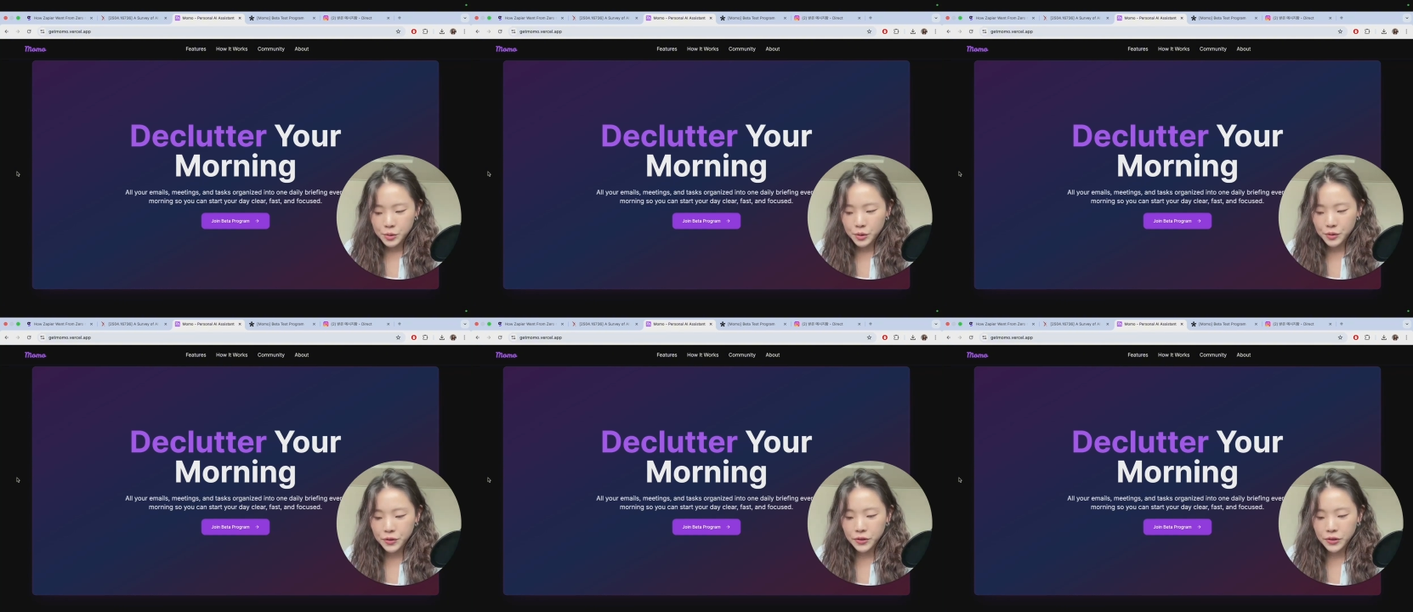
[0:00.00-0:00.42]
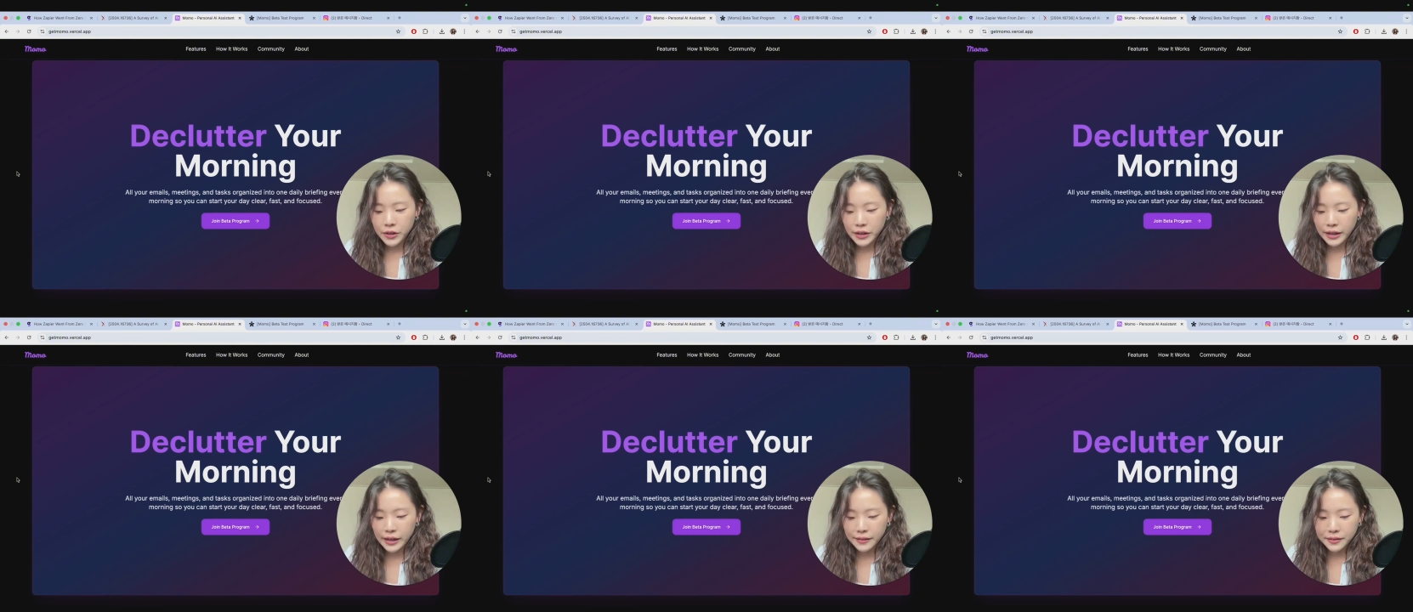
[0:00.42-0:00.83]
So if you
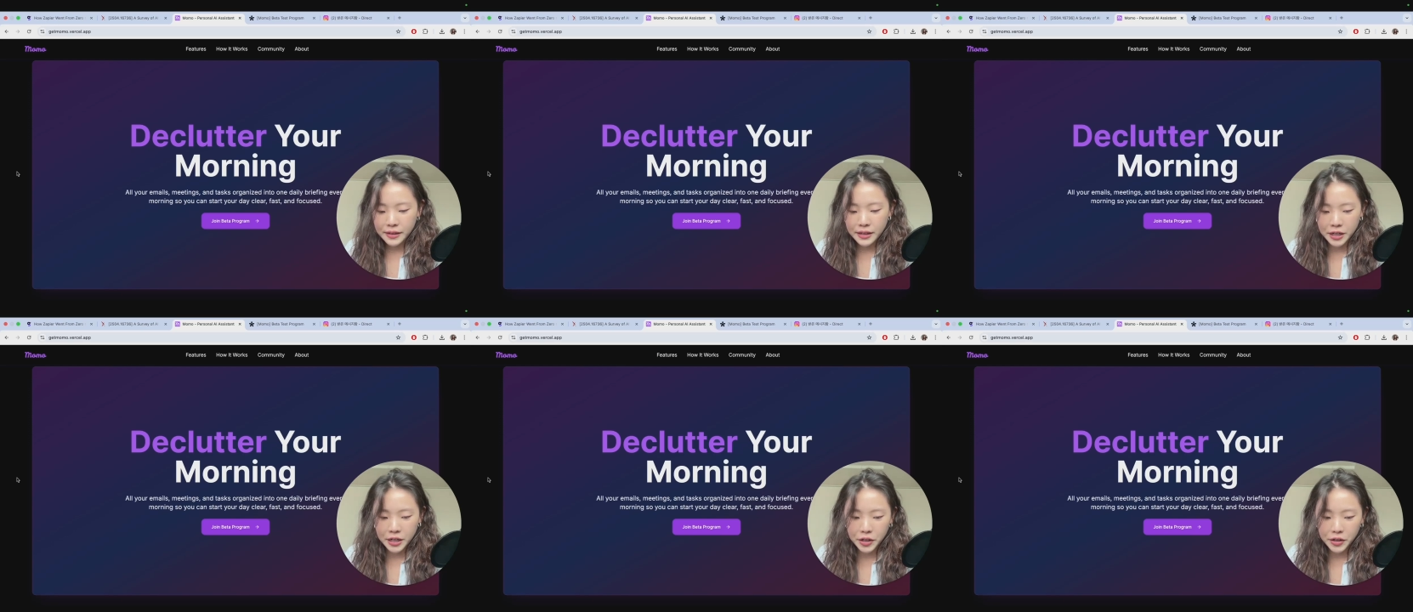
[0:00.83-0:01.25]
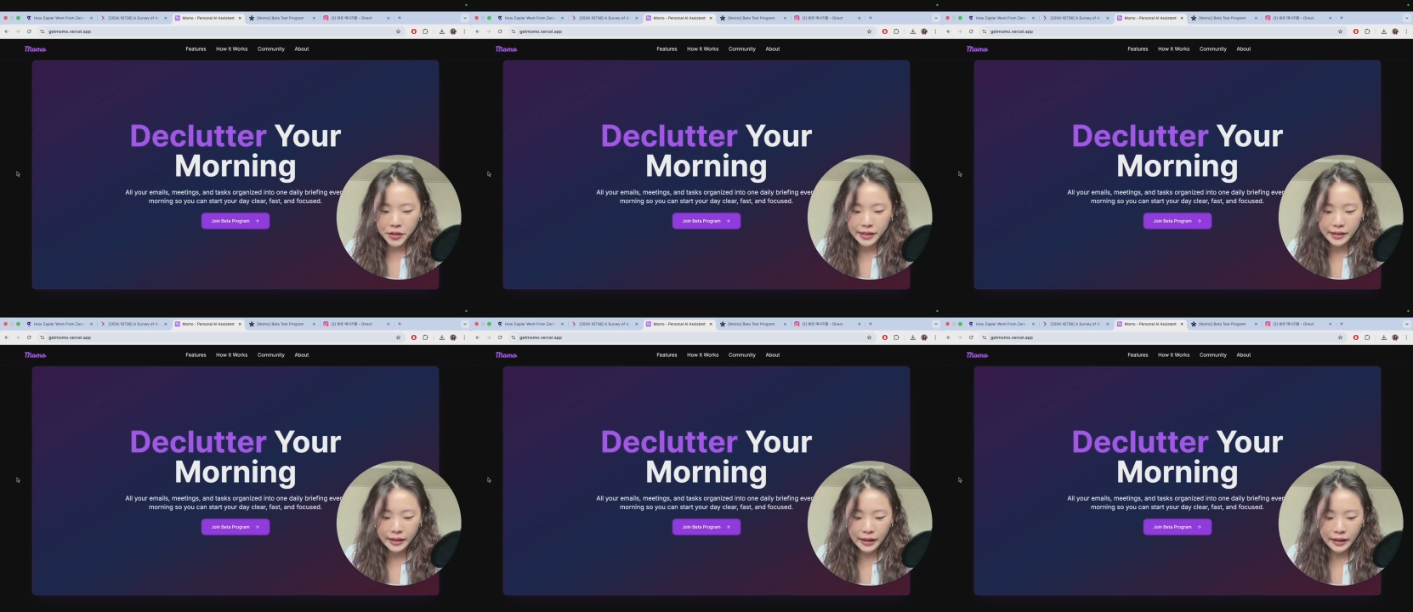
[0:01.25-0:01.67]
look at the
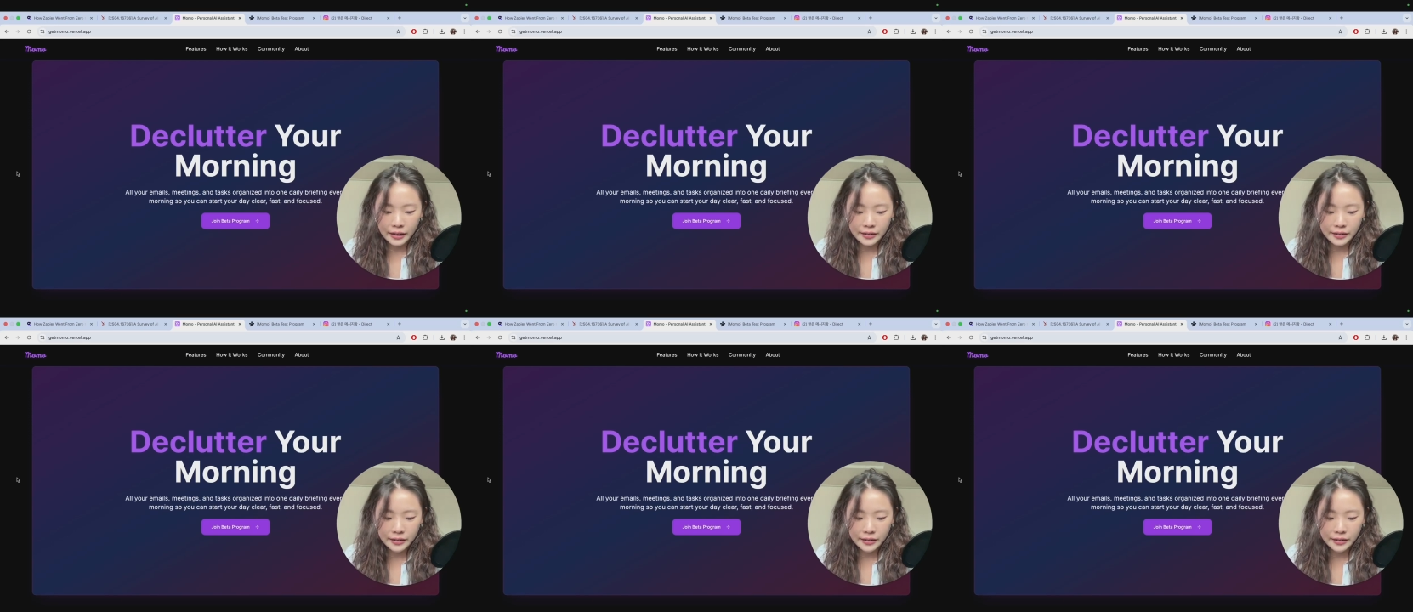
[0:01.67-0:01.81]
current